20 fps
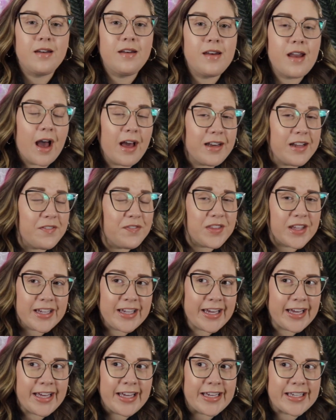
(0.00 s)
None of the
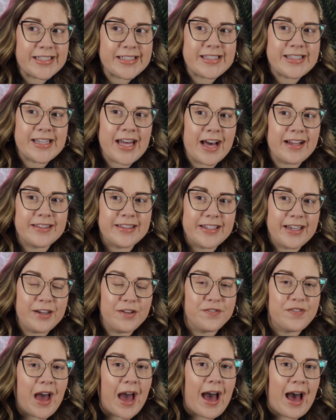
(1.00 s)
kids that
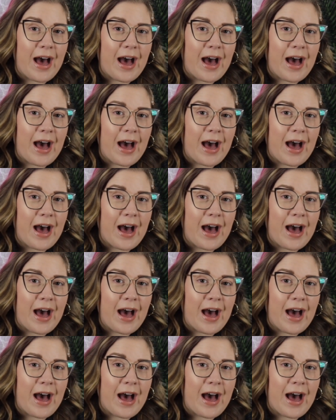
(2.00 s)
live